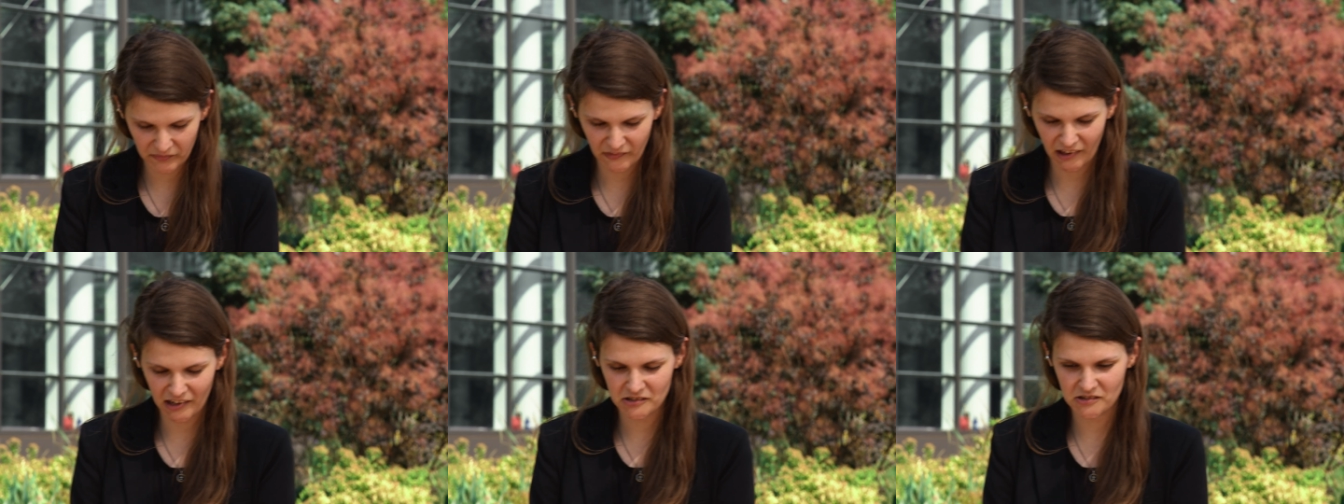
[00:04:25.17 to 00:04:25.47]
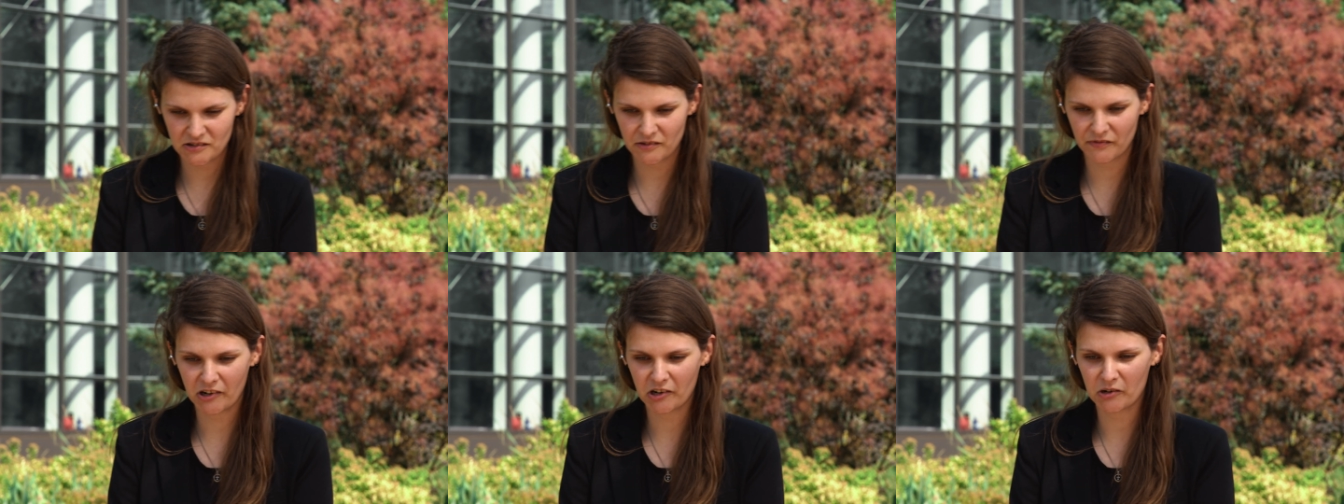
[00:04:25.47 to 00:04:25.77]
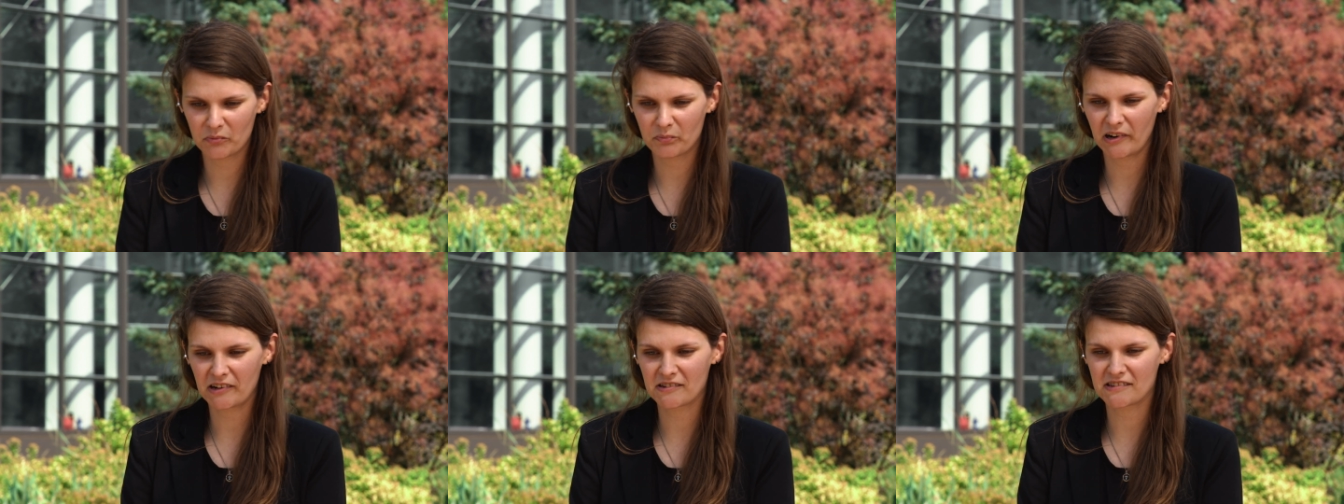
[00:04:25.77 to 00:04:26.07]

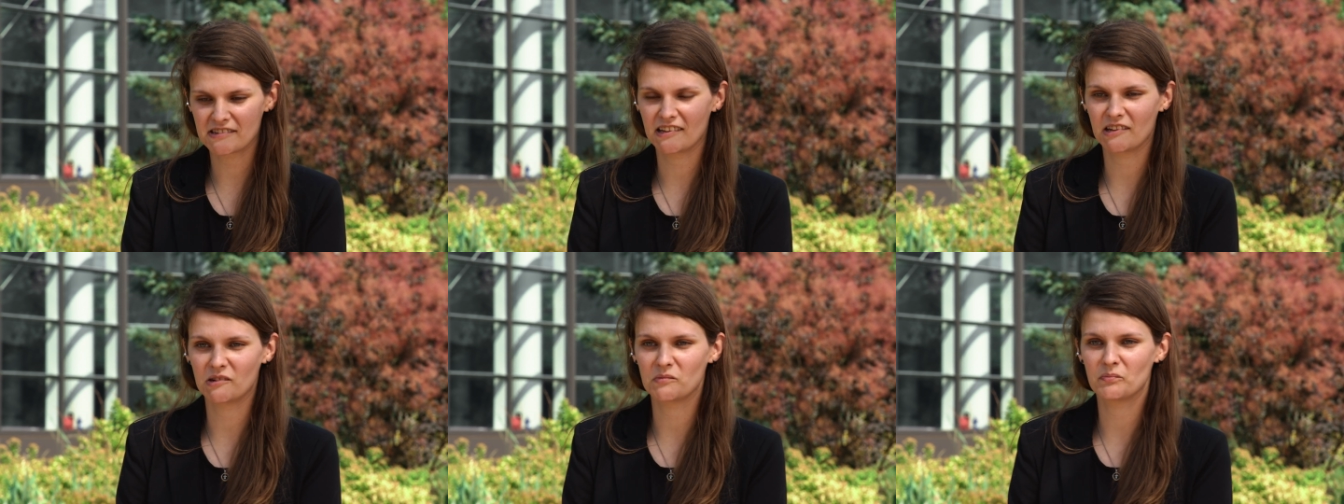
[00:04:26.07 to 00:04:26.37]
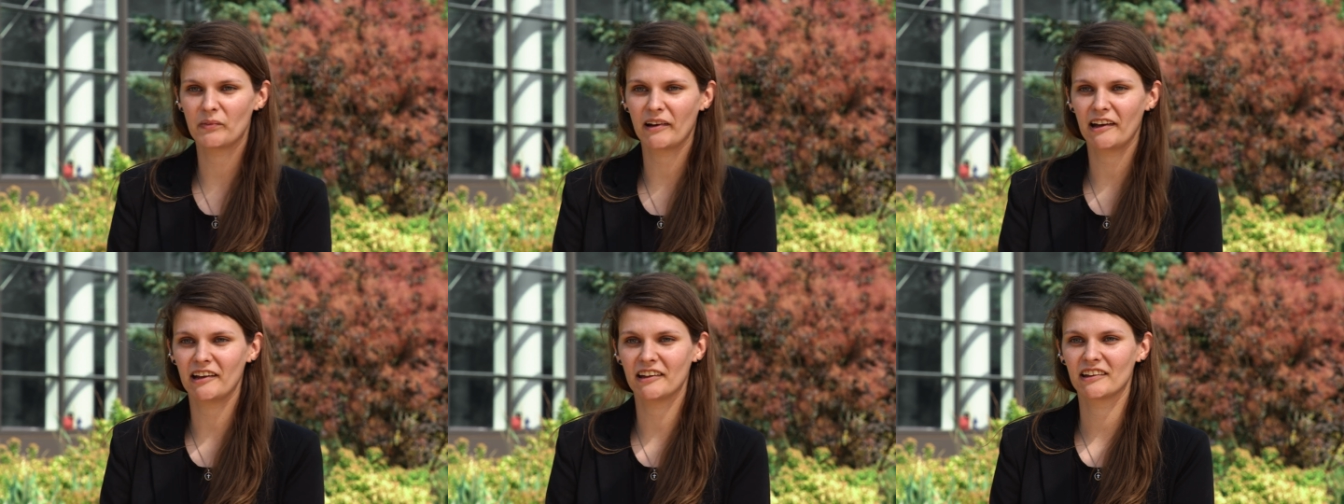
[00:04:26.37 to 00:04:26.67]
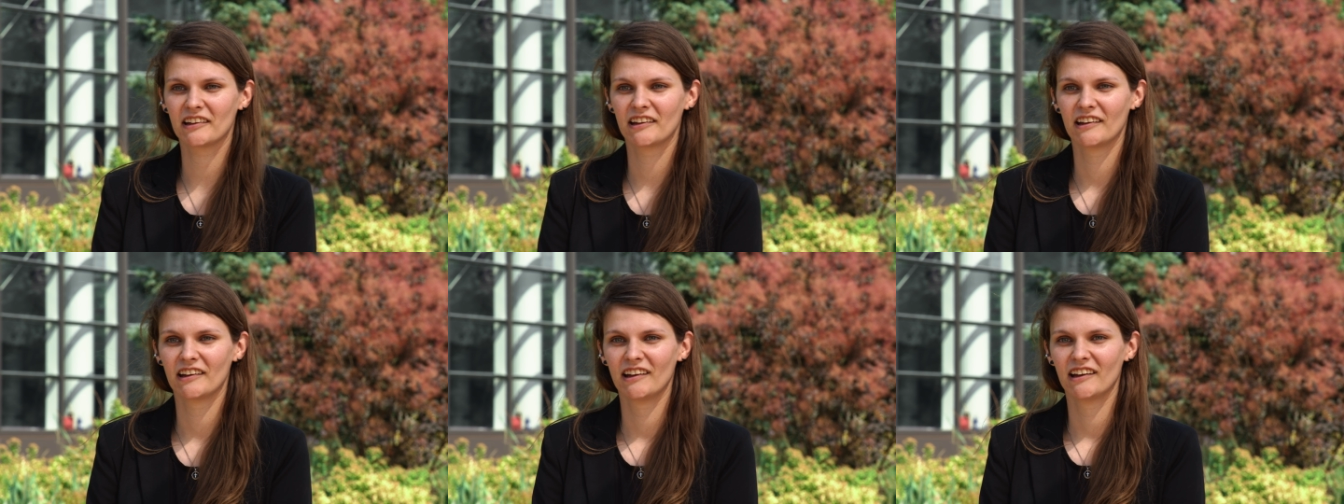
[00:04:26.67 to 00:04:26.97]
extroverted person, but
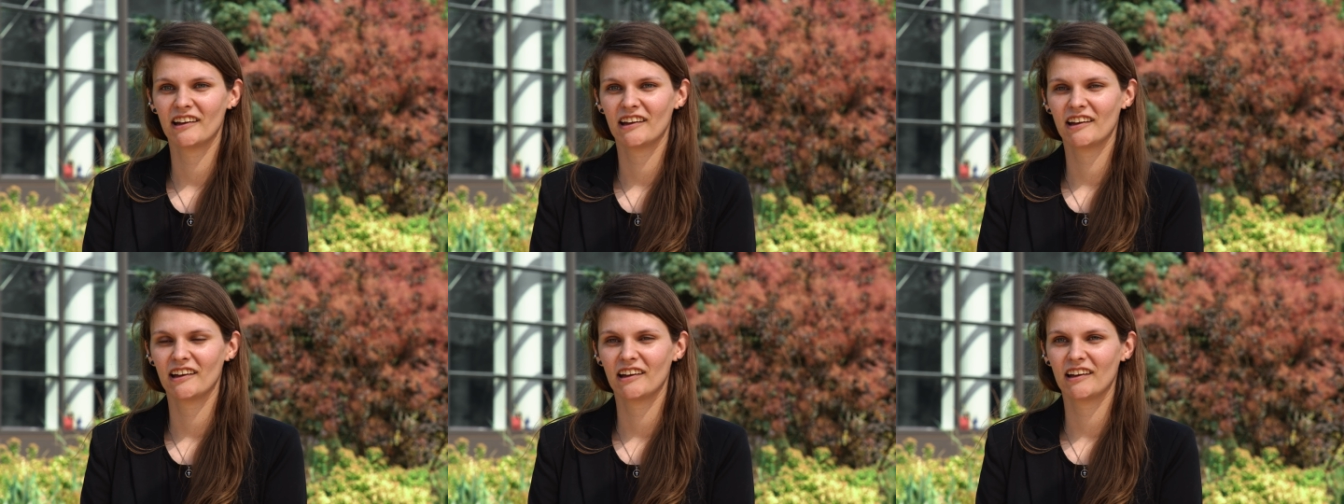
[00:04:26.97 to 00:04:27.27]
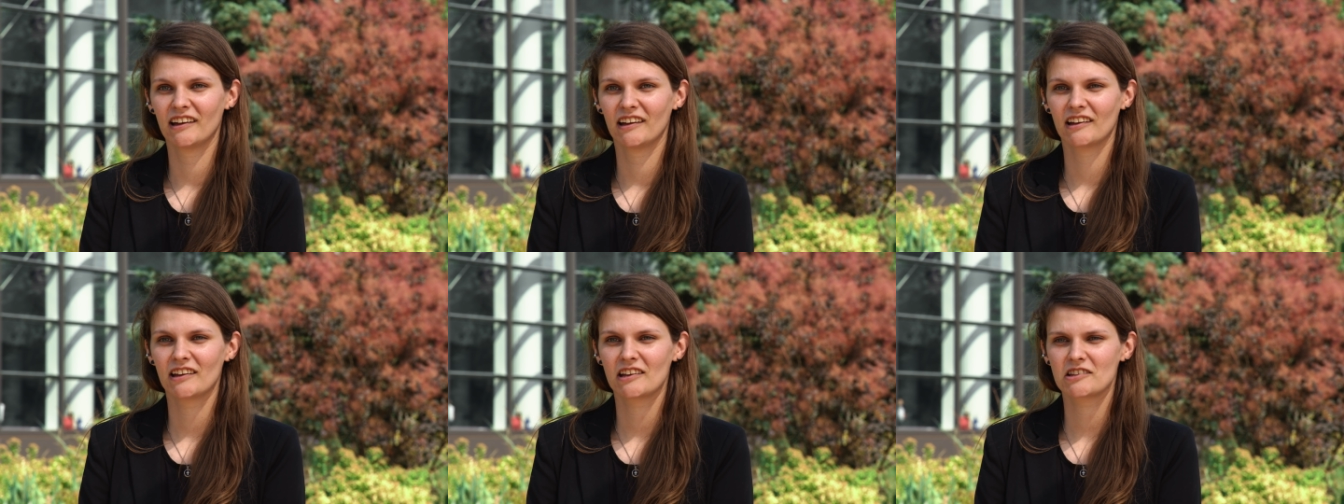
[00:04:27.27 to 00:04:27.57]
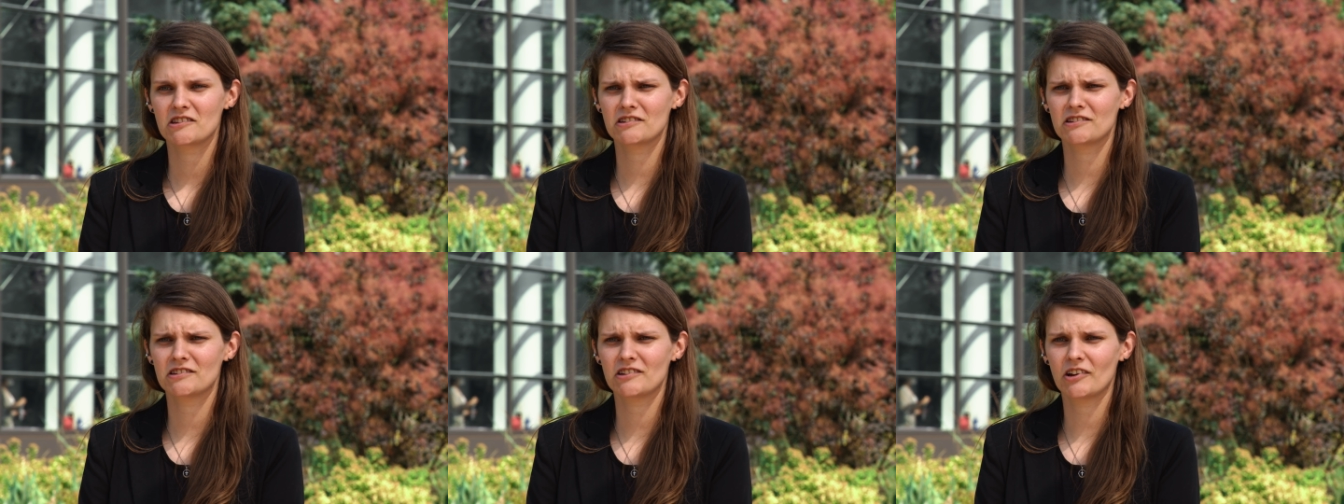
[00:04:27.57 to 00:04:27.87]

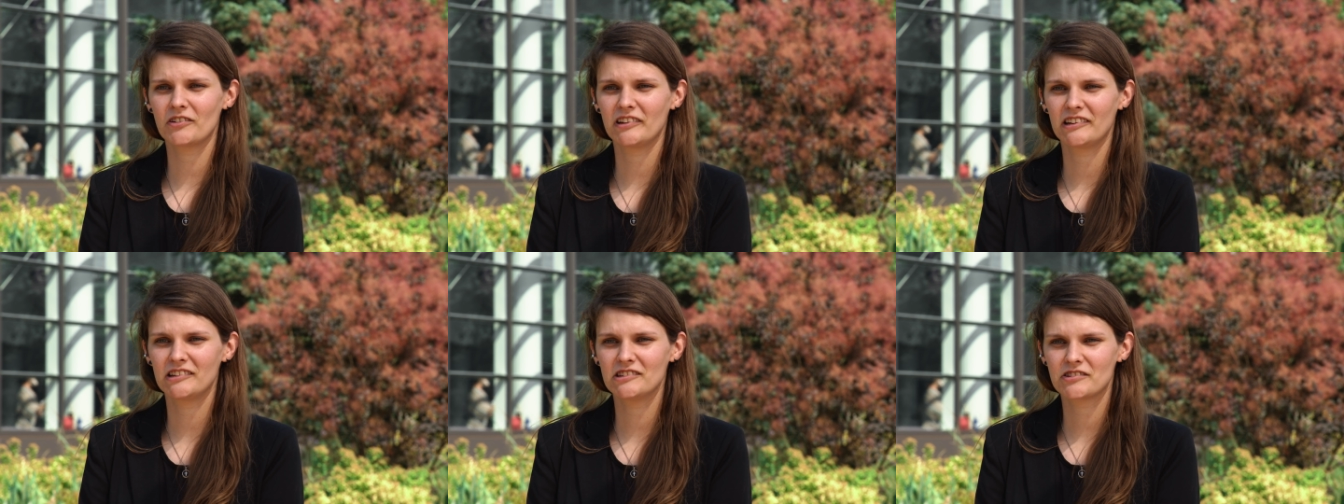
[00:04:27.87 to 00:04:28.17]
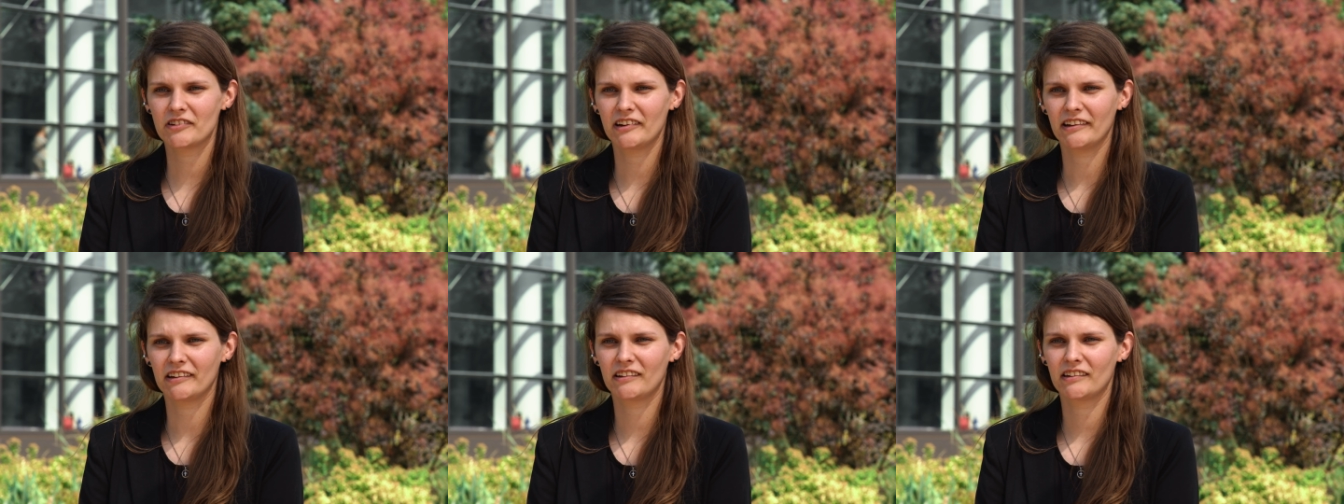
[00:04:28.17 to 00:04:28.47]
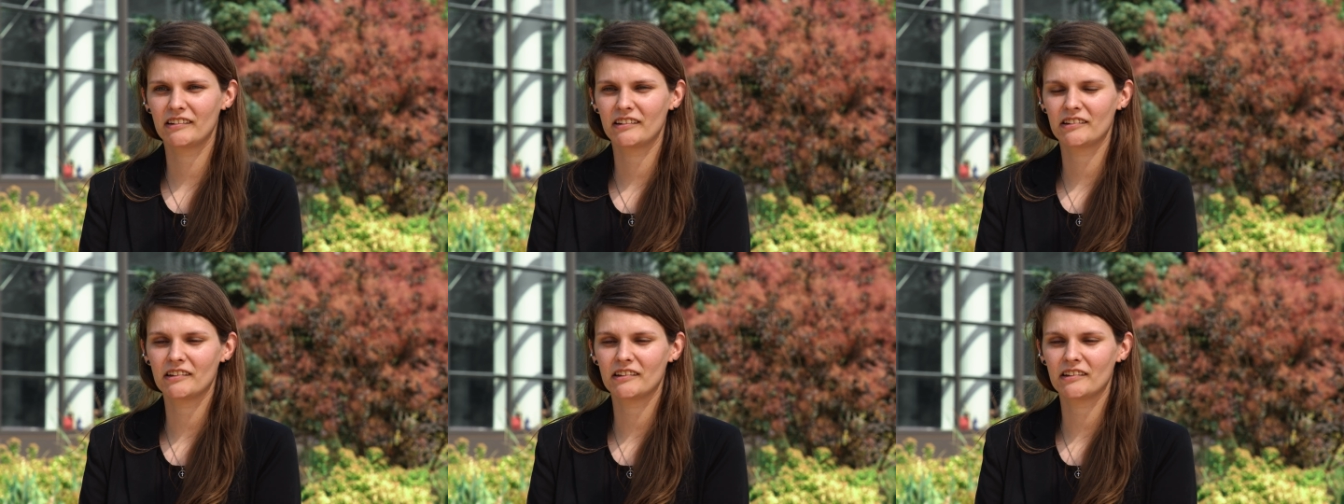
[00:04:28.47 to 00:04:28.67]
just show interest.